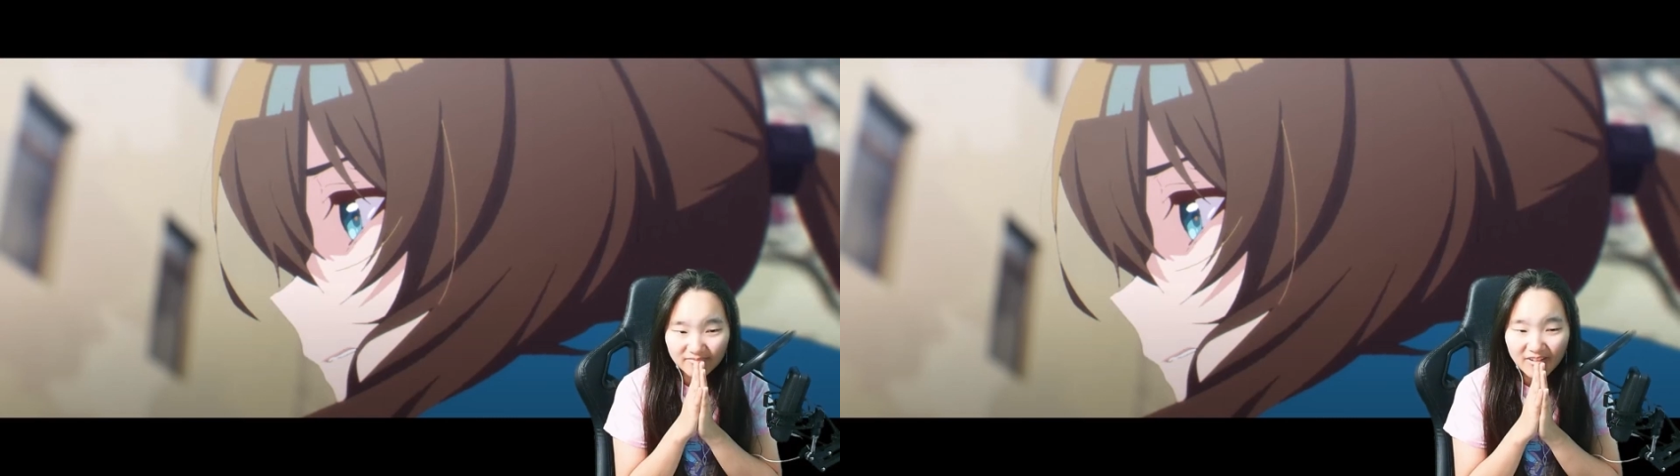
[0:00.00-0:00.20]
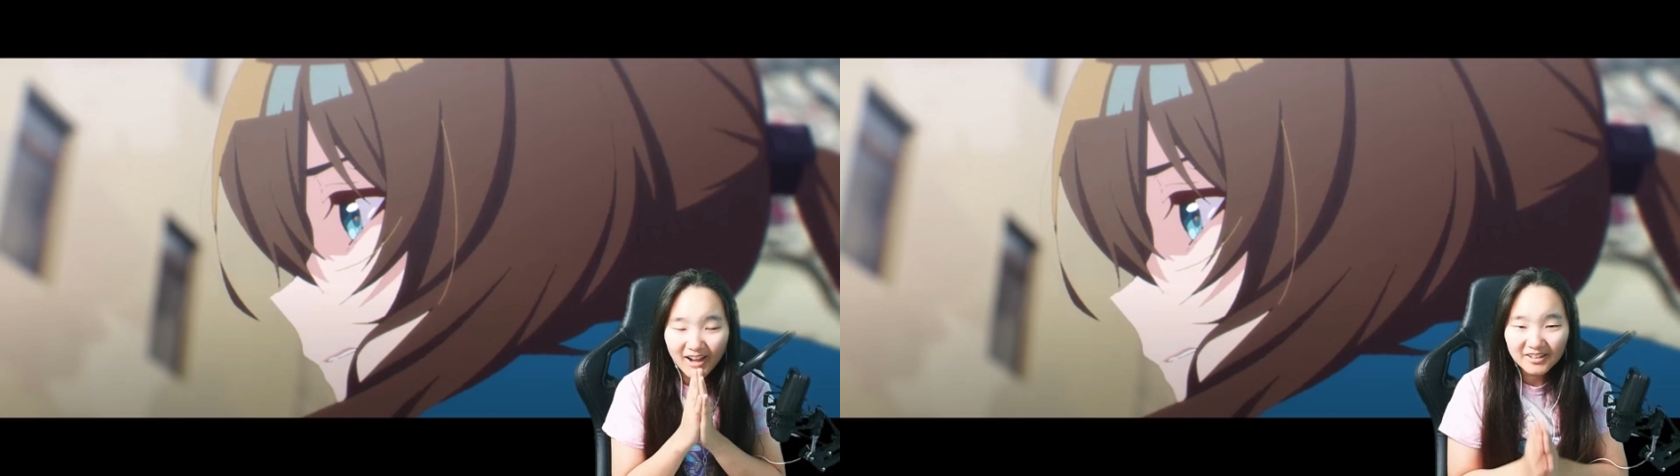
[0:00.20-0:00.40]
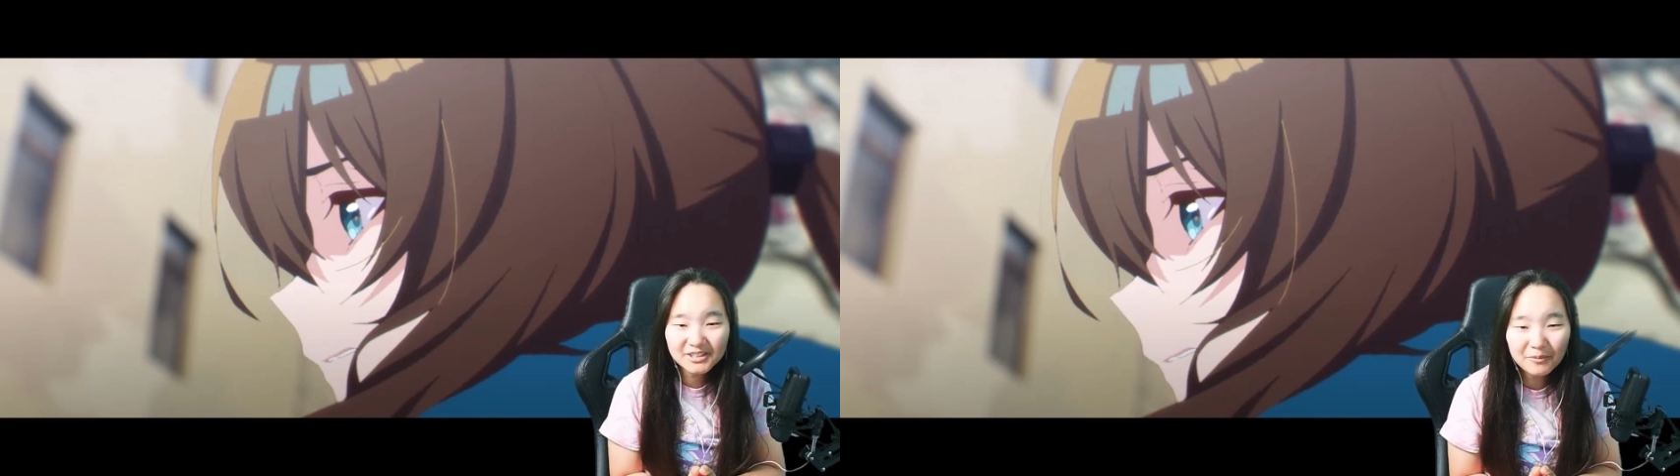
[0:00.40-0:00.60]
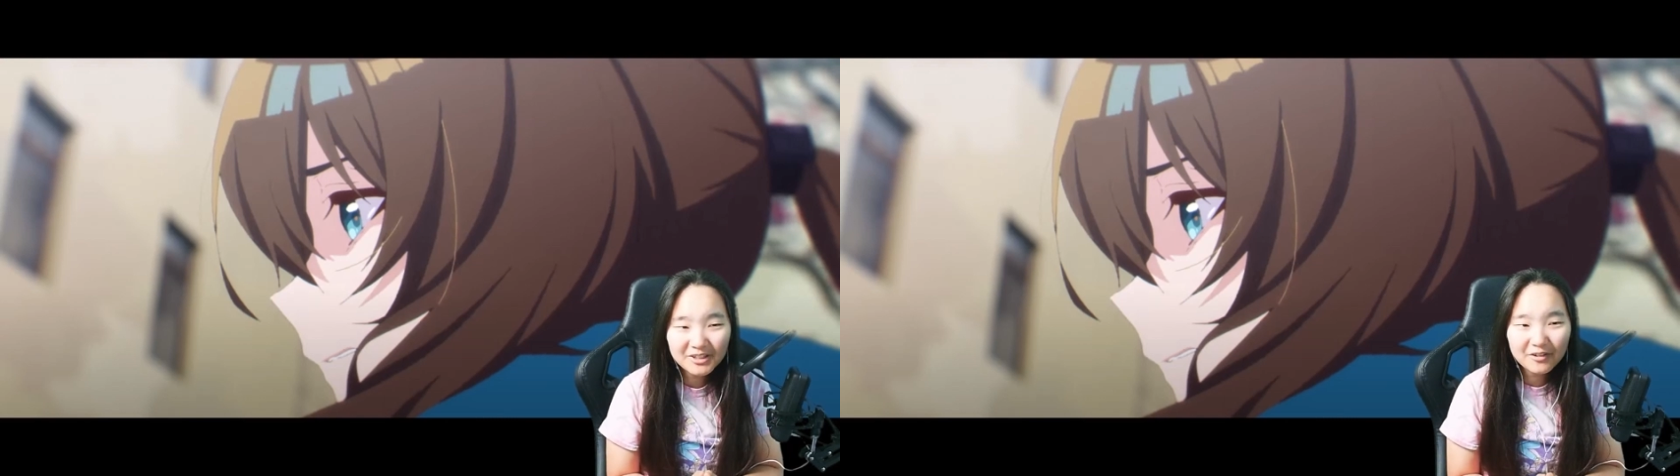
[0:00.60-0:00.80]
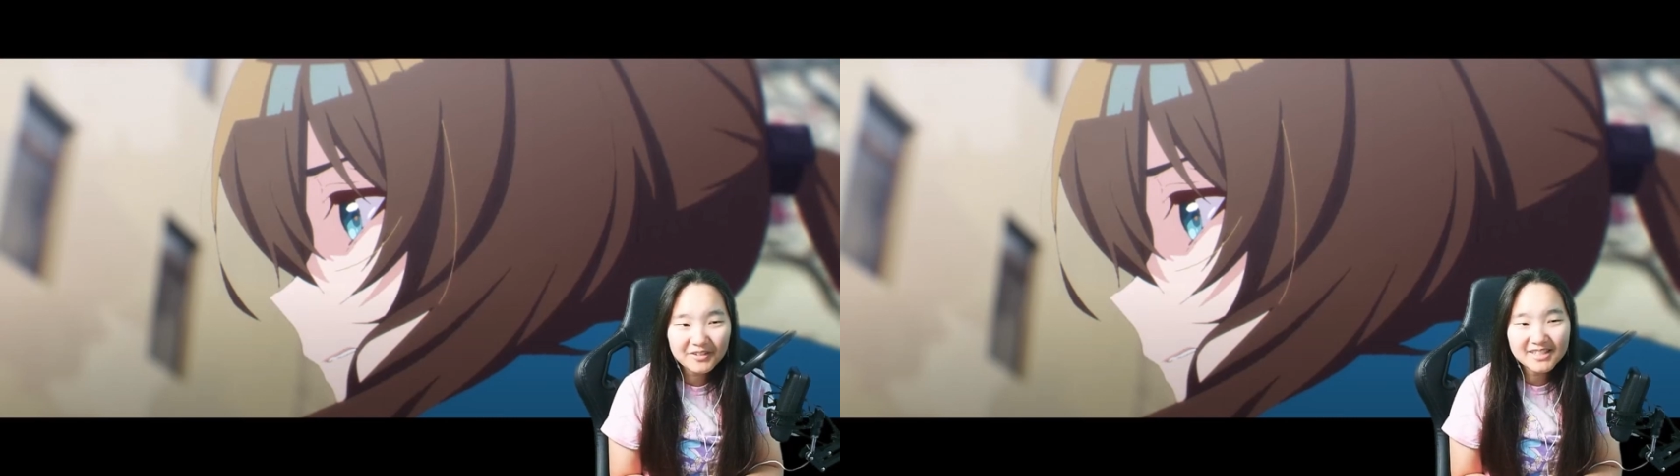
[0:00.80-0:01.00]
I also
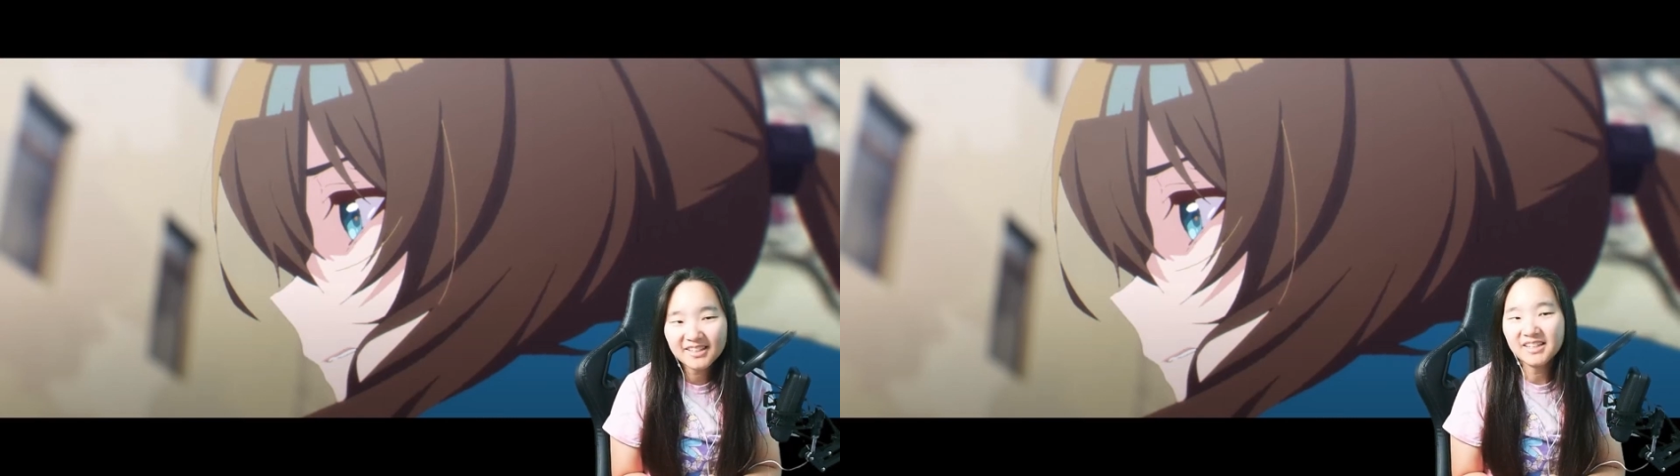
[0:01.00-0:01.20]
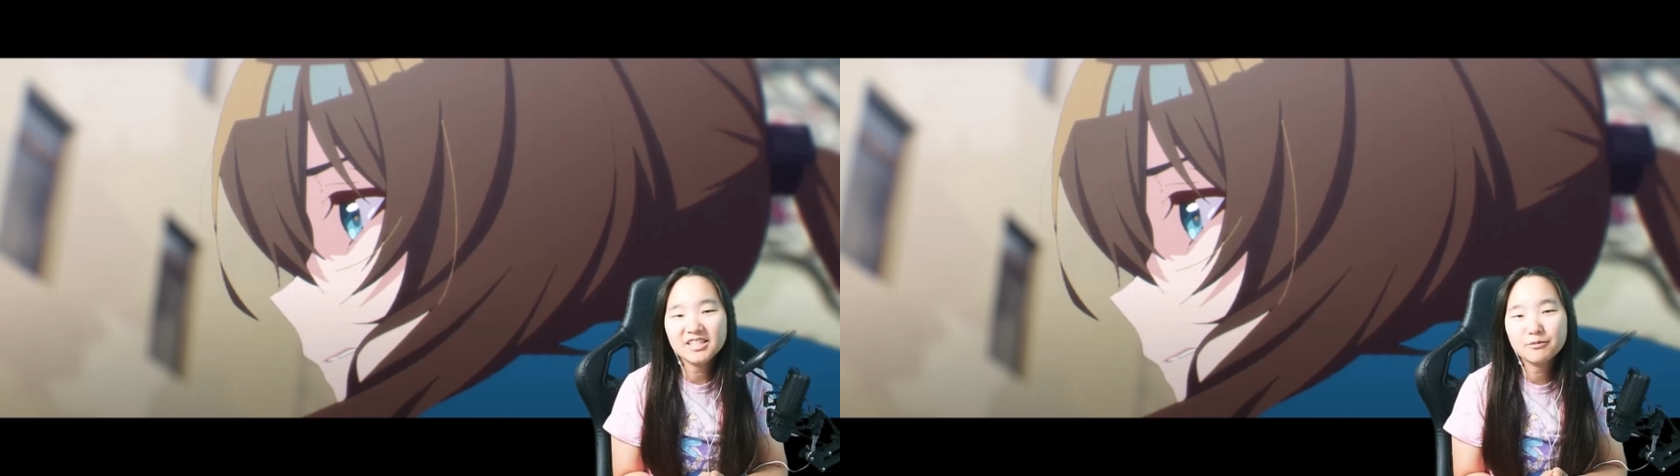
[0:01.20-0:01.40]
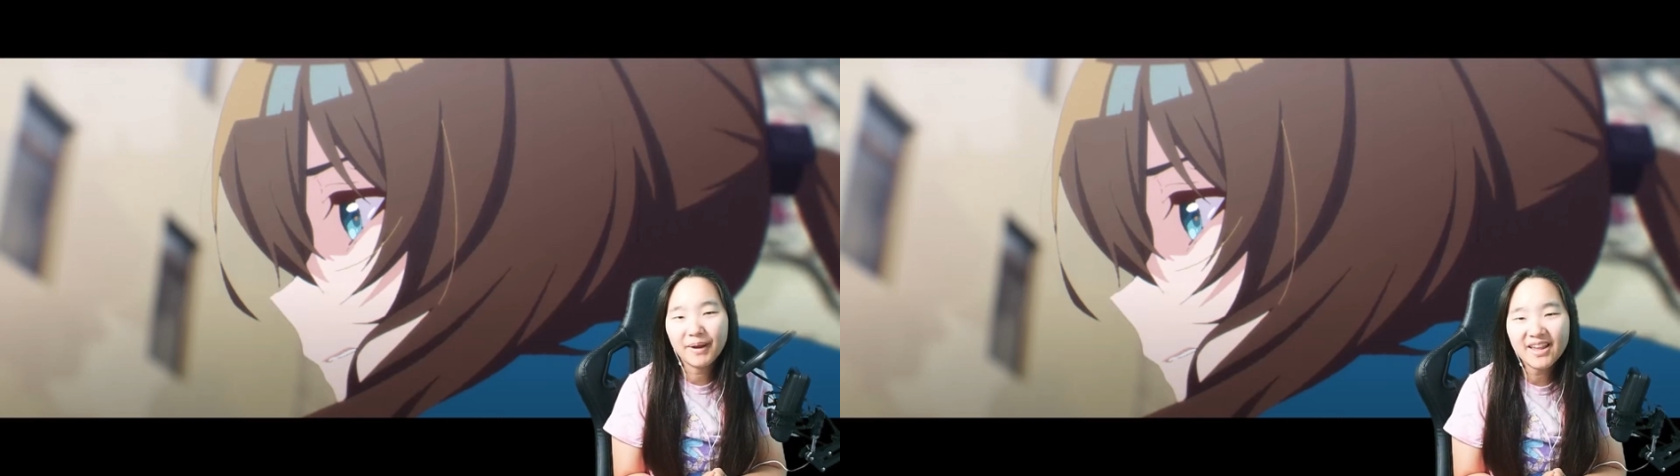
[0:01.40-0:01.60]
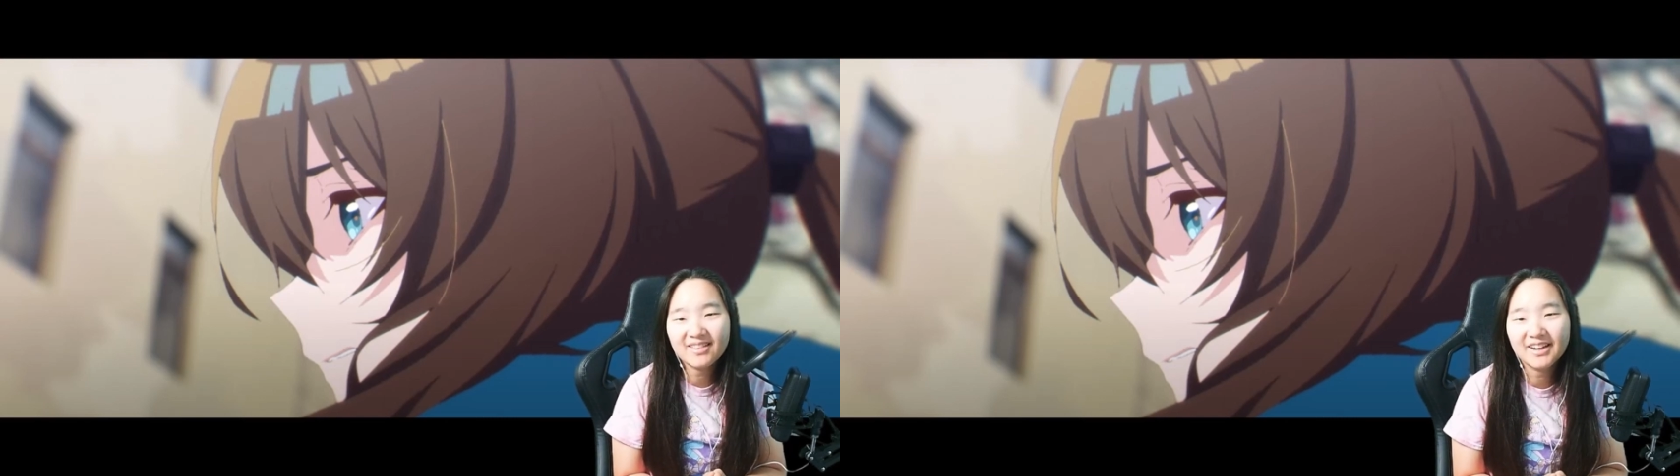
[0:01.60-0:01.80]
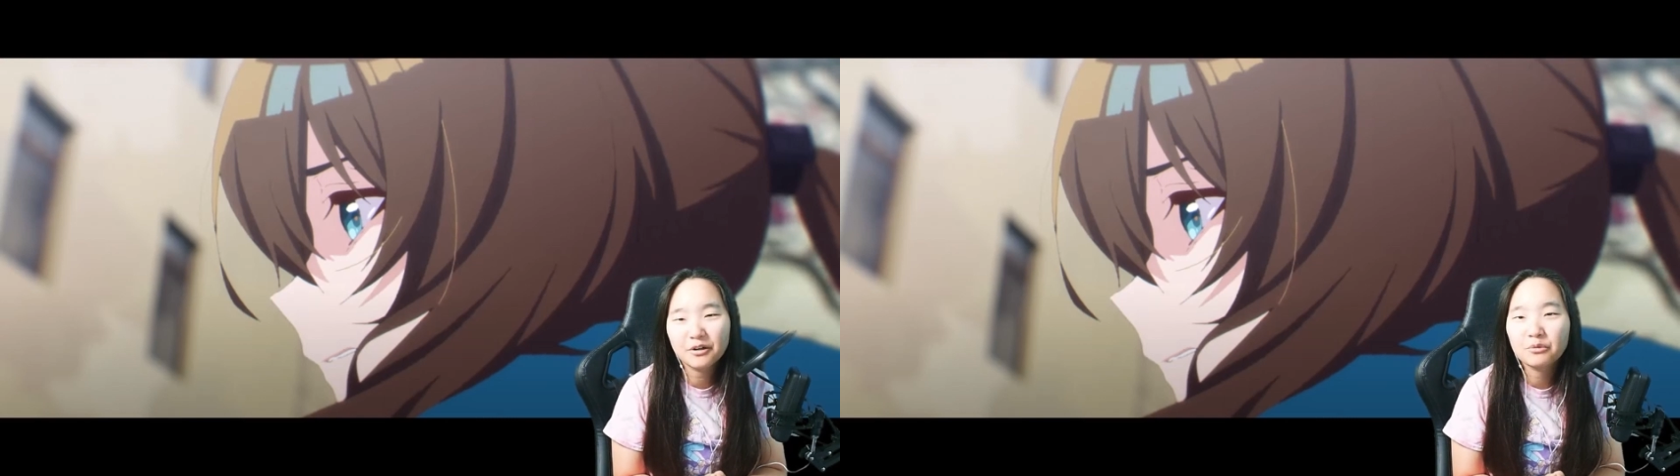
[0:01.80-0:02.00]
wonder if this is gonna spike
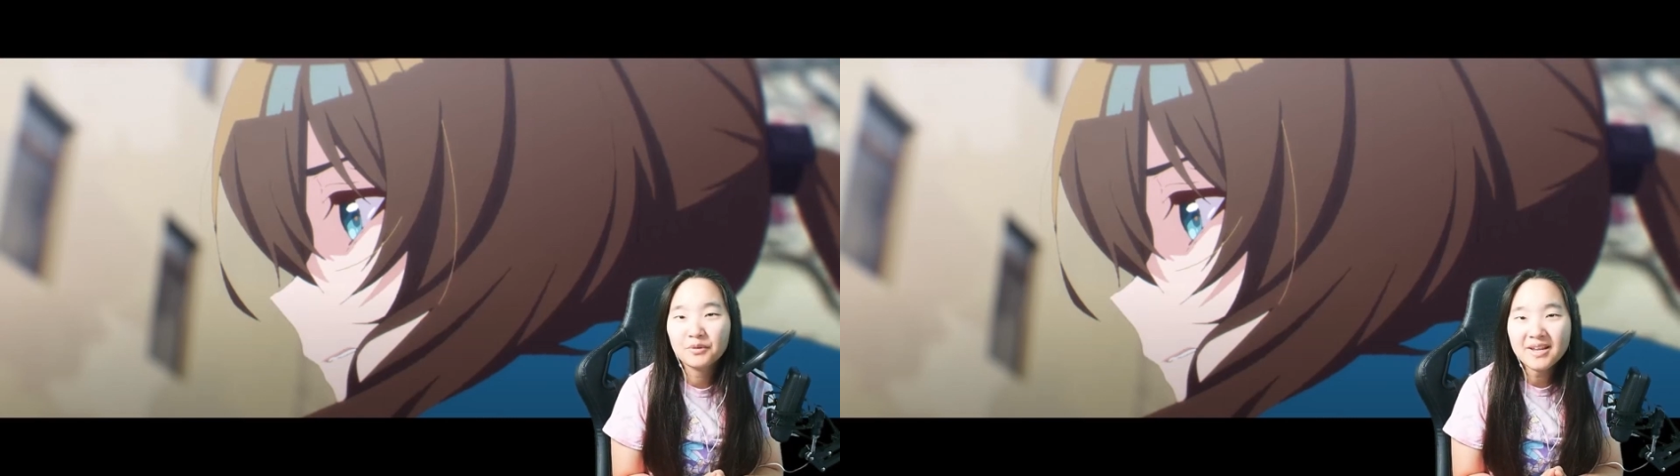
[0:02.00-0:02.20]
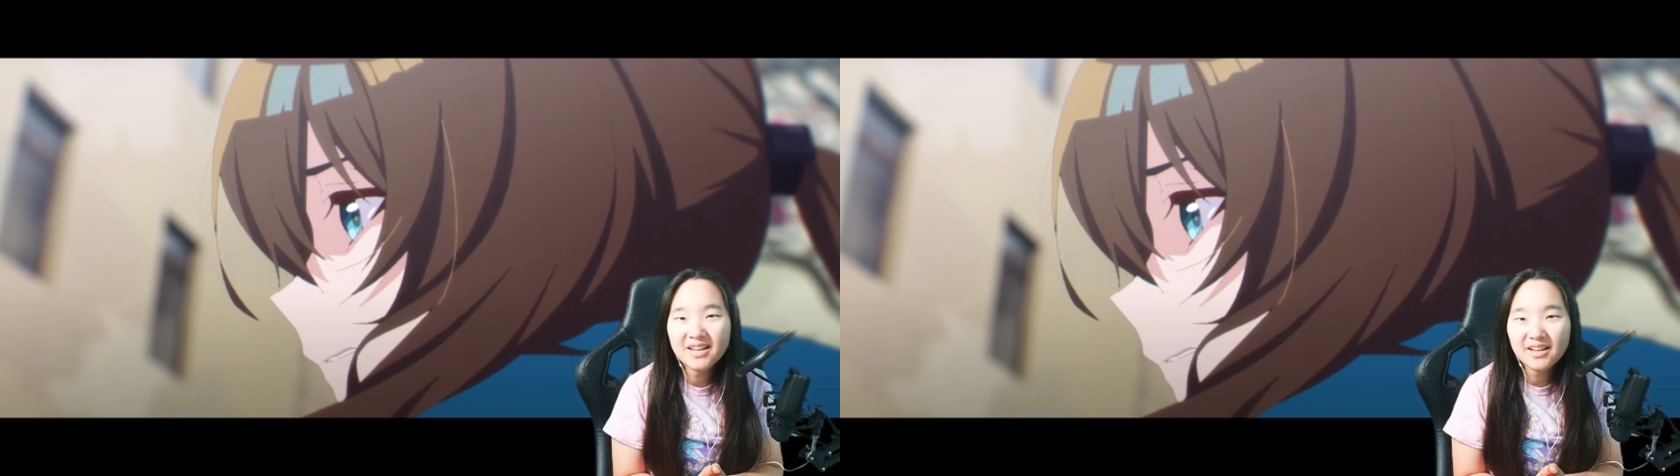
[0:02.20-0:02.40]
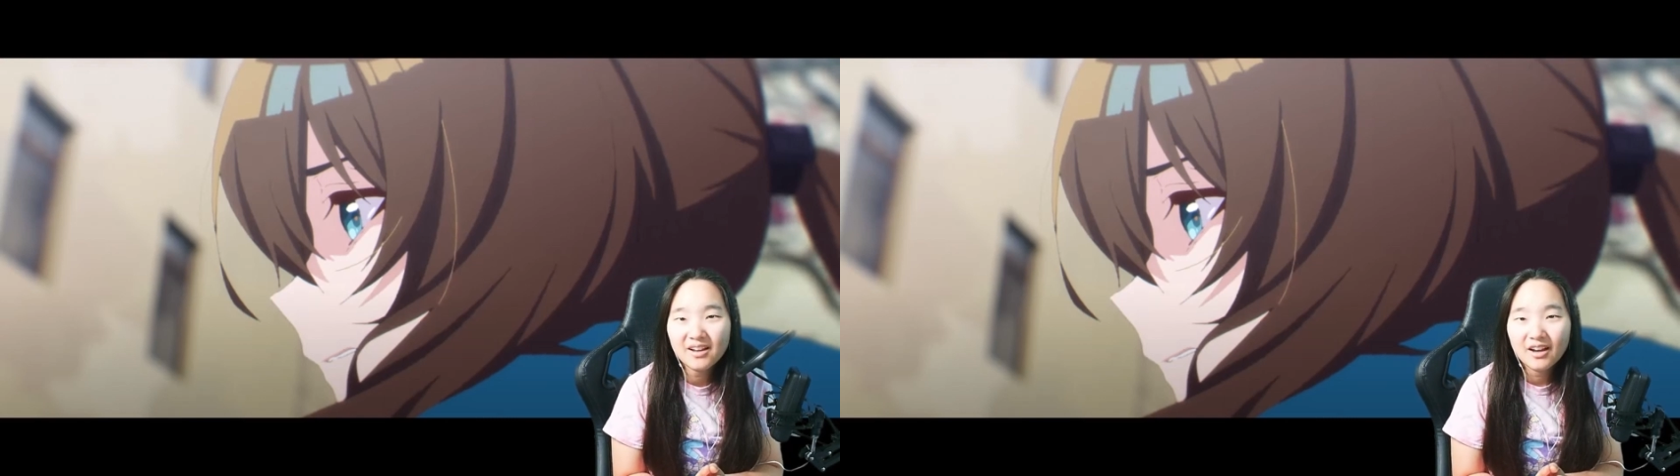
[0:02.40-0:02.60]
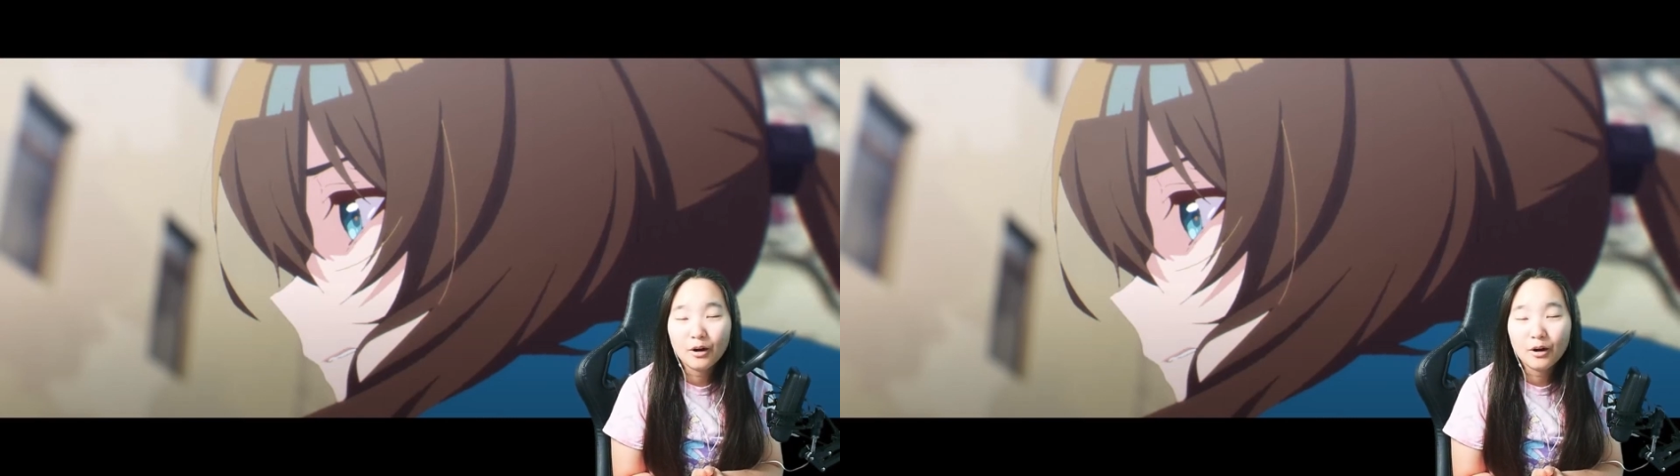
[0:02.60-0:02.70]
like a re